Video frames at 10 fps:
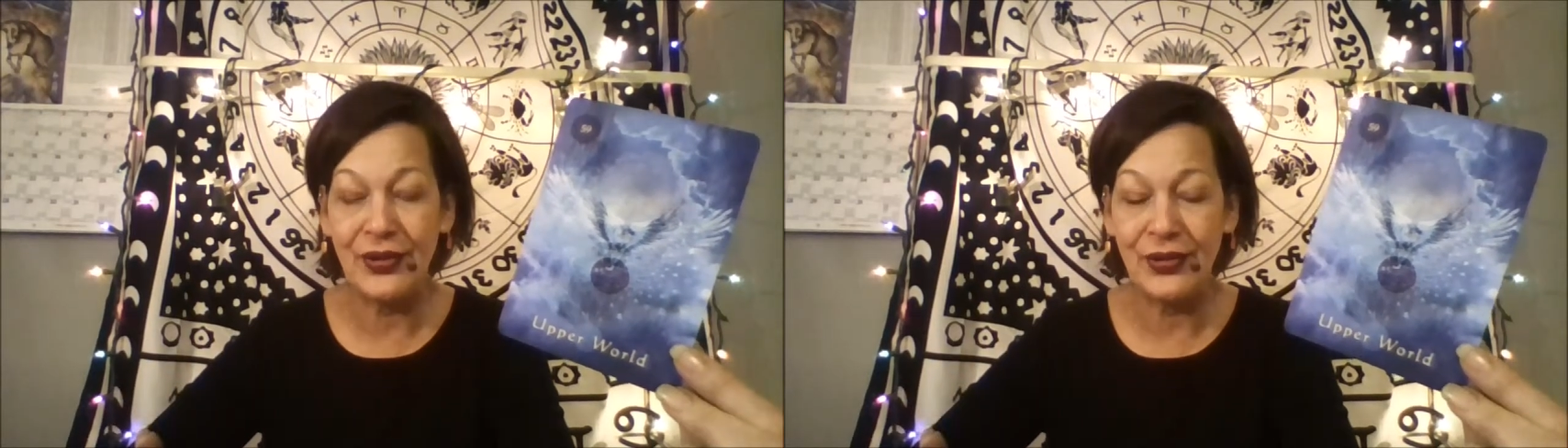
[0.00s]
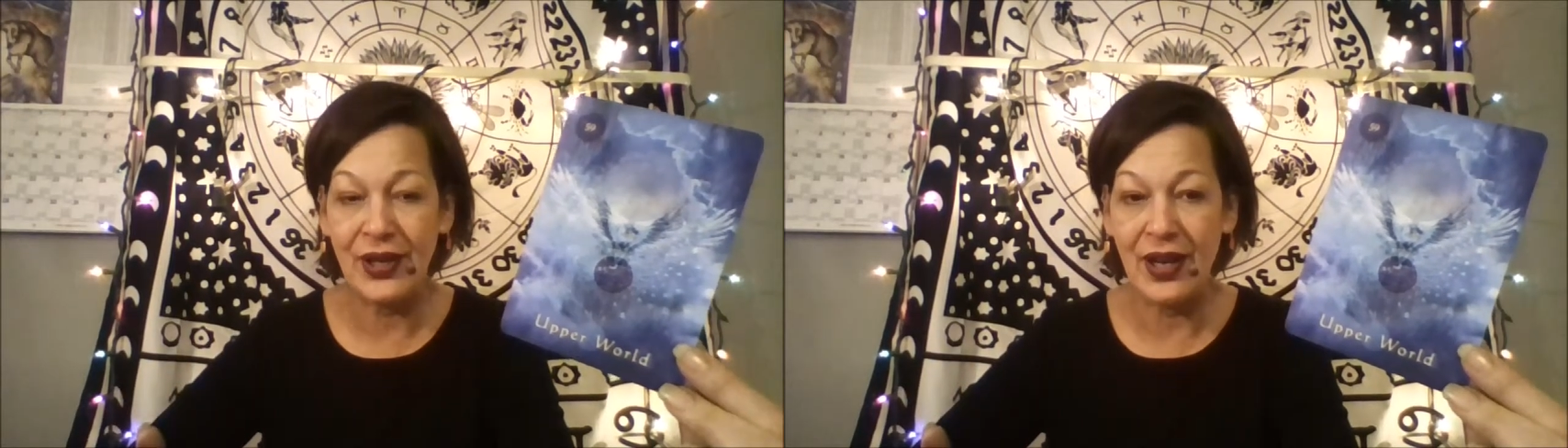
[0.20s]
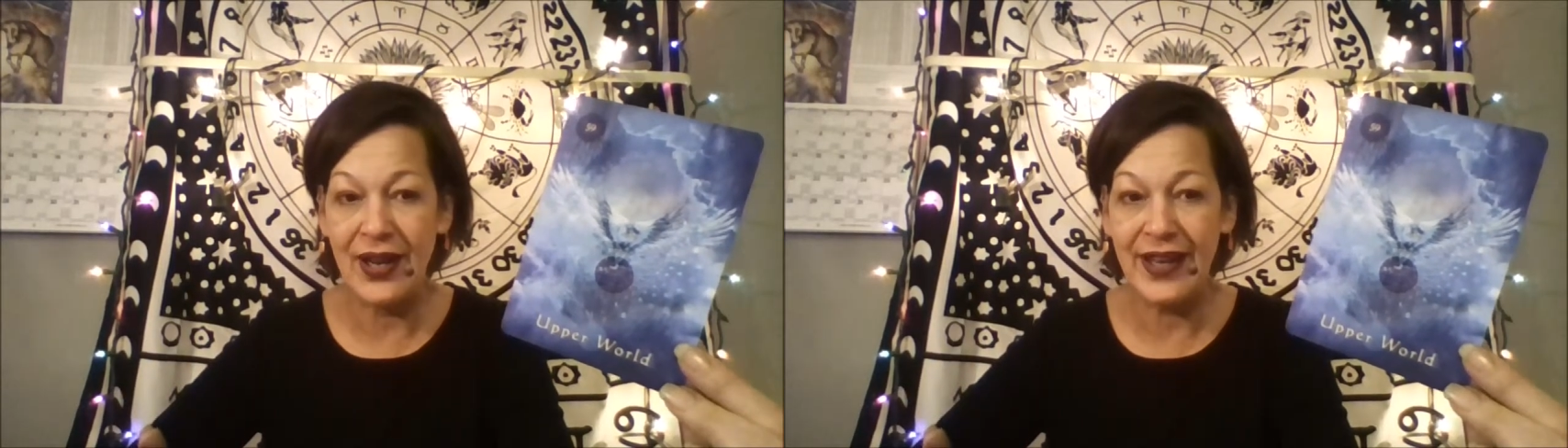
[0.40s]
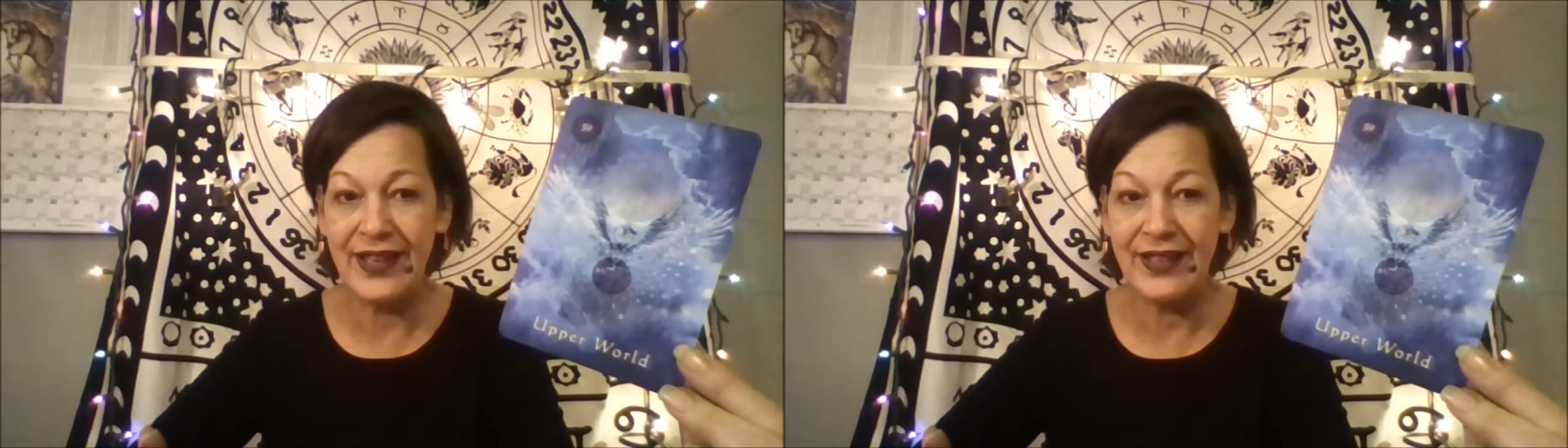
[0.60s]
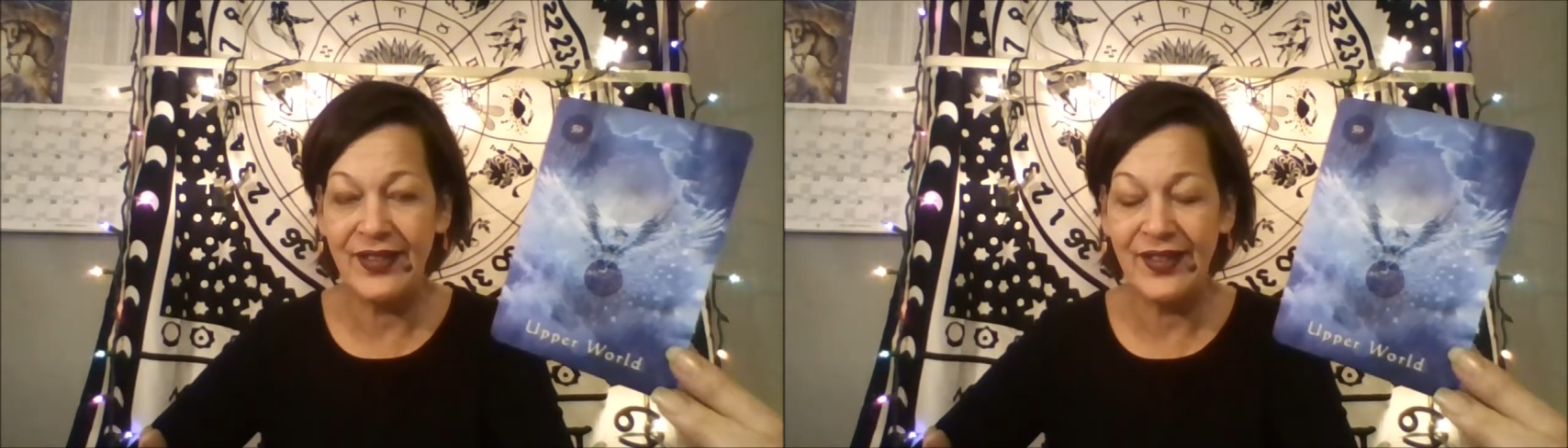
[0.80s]

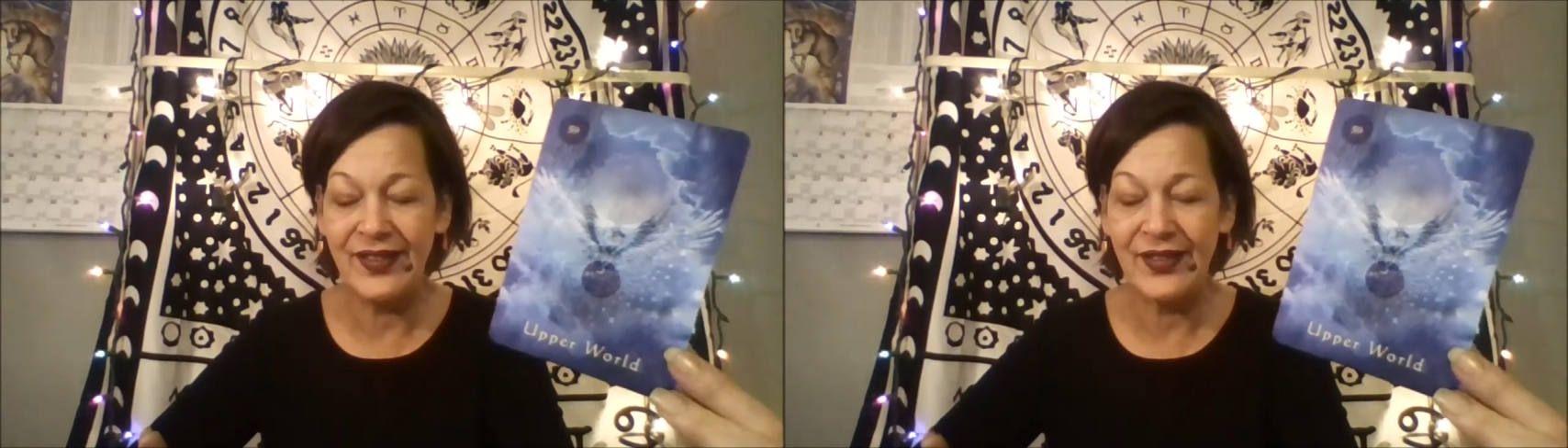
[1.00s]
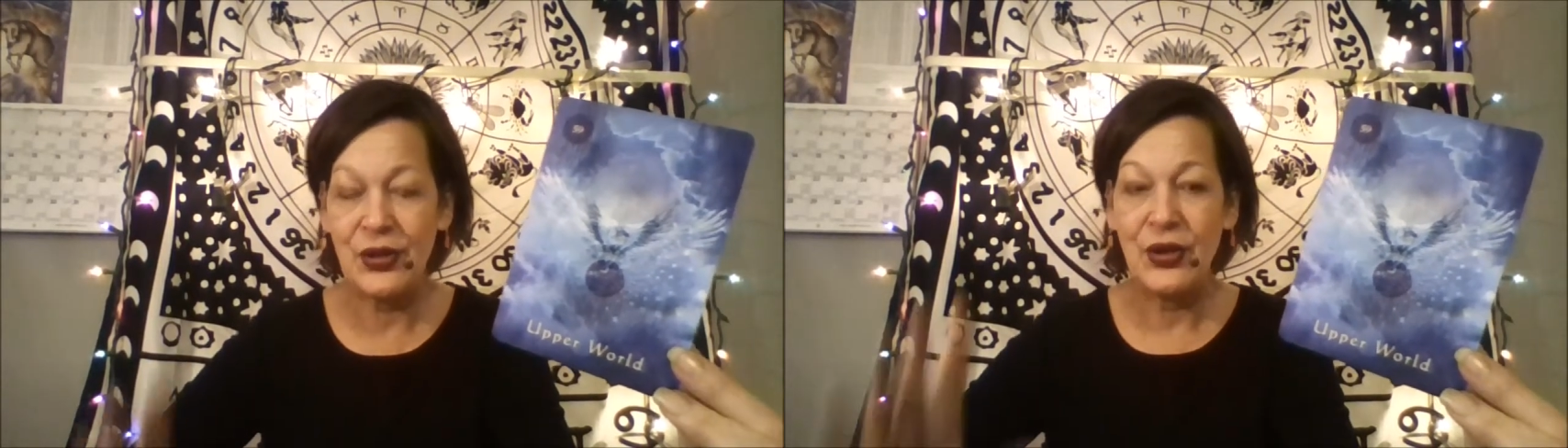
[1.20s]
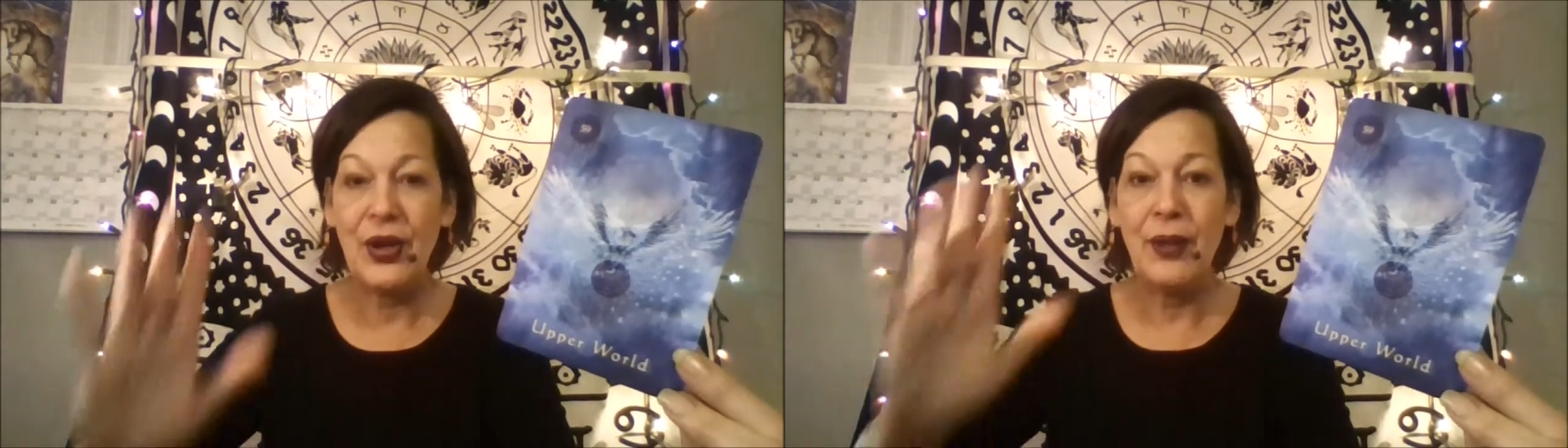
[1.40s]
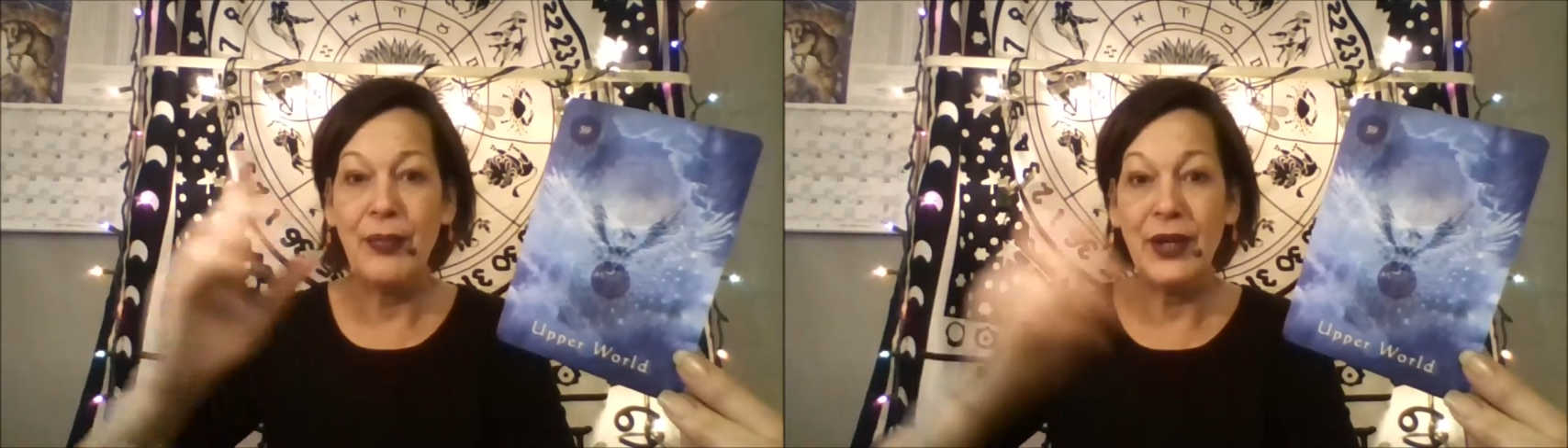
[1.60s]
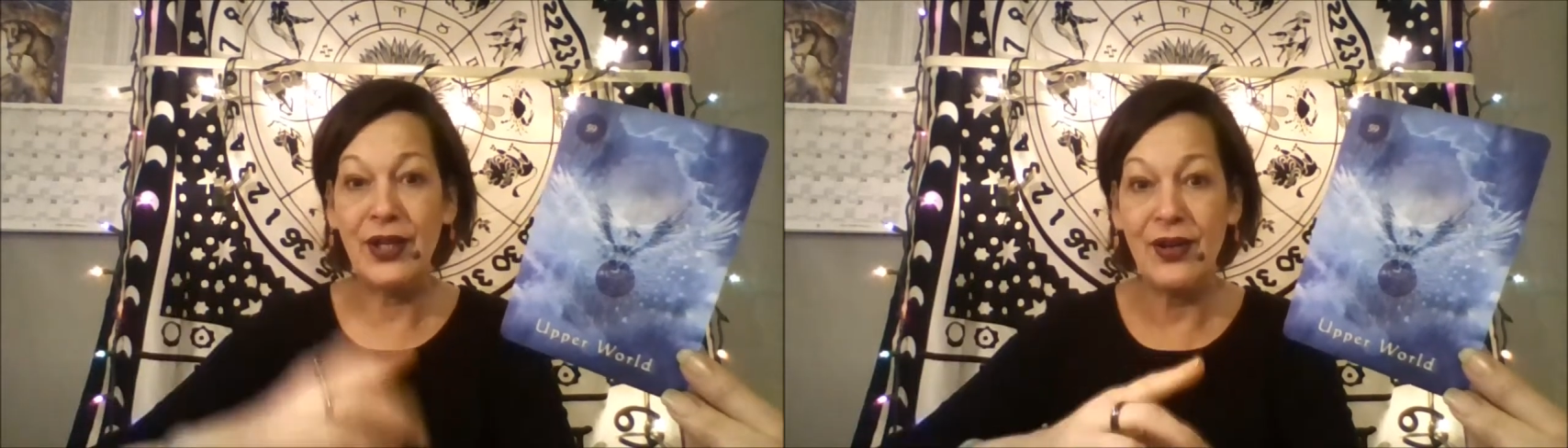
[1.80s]
guidance
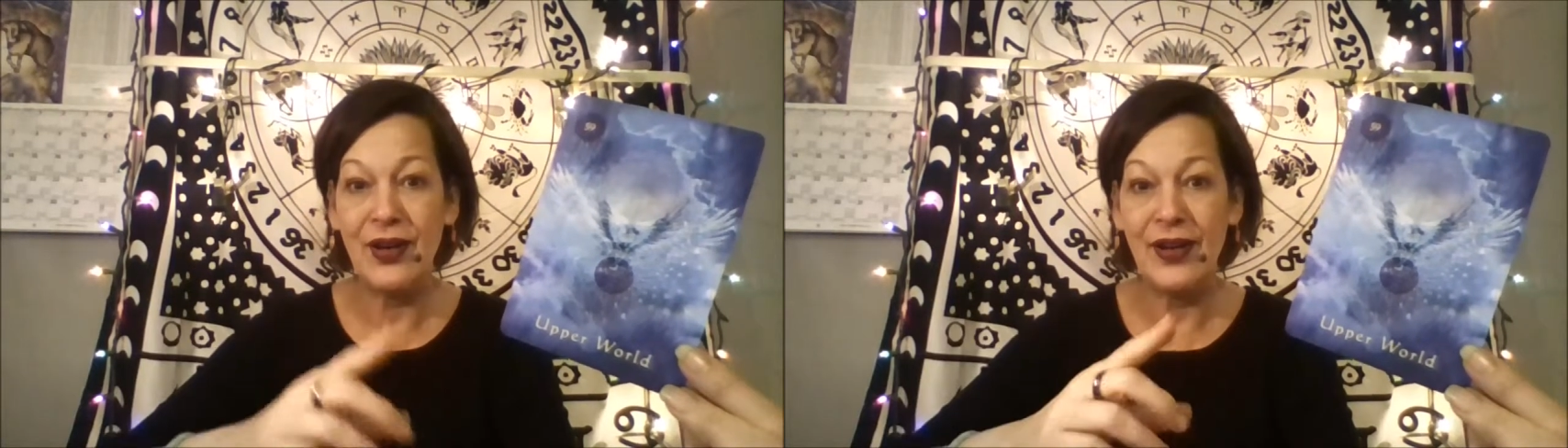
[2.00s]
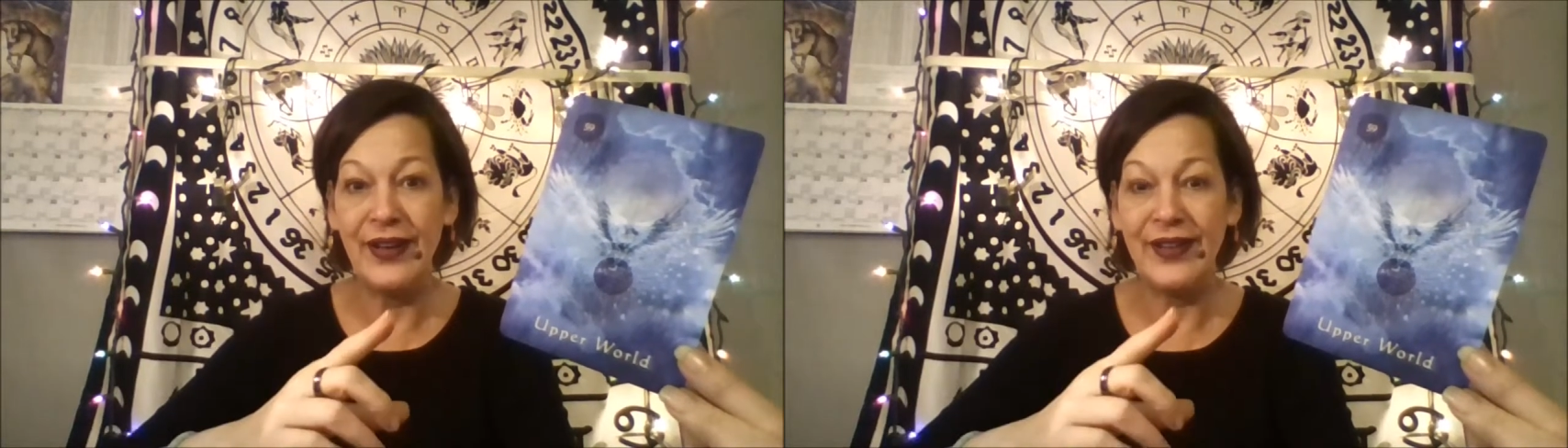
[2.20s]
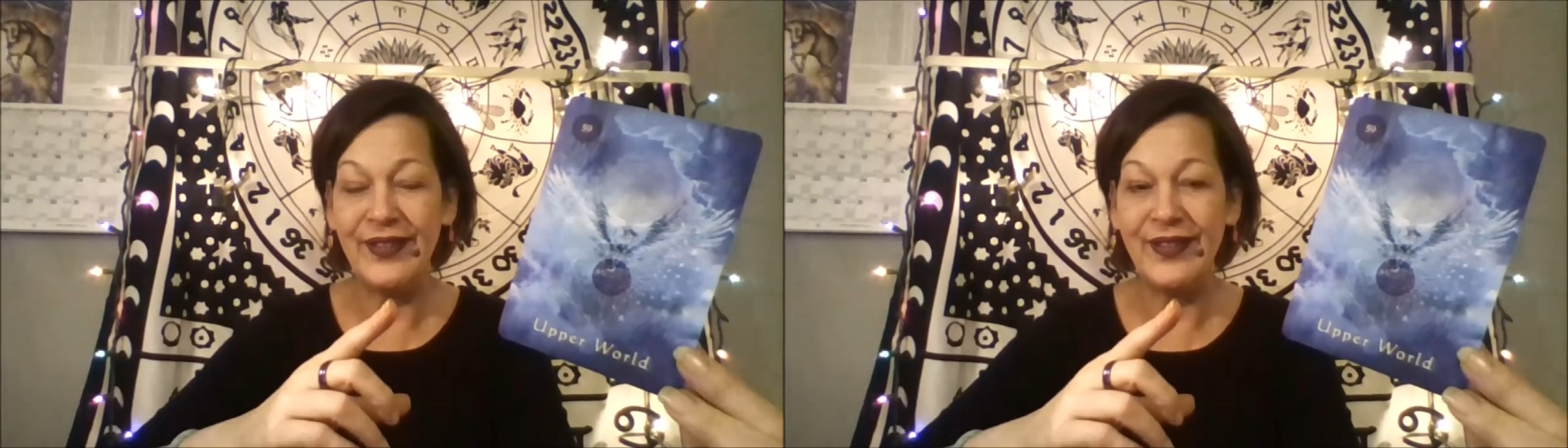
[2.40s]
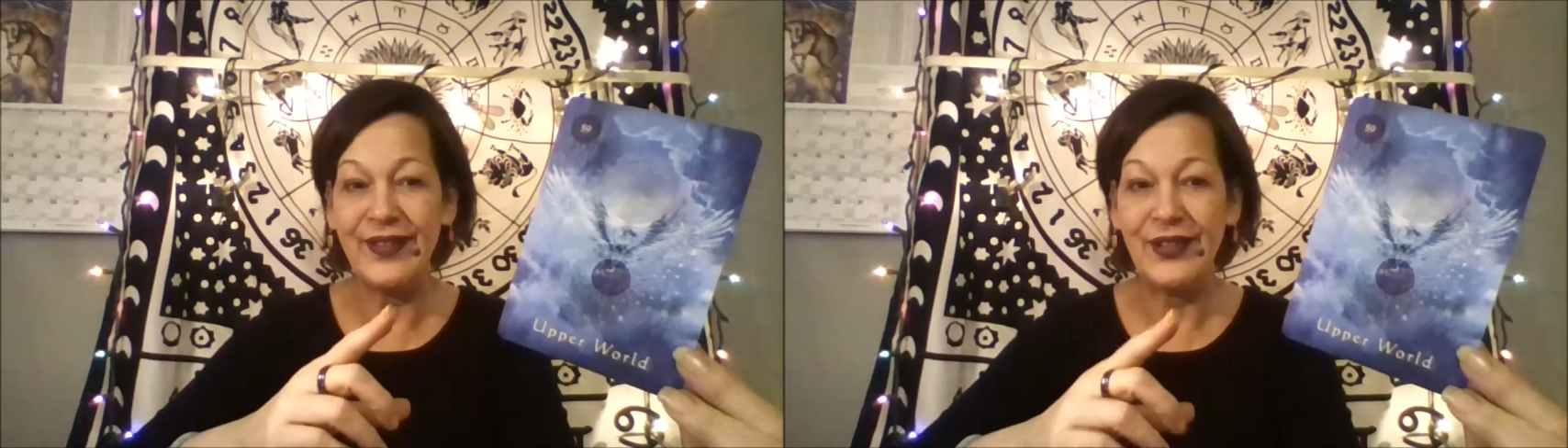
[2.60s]
because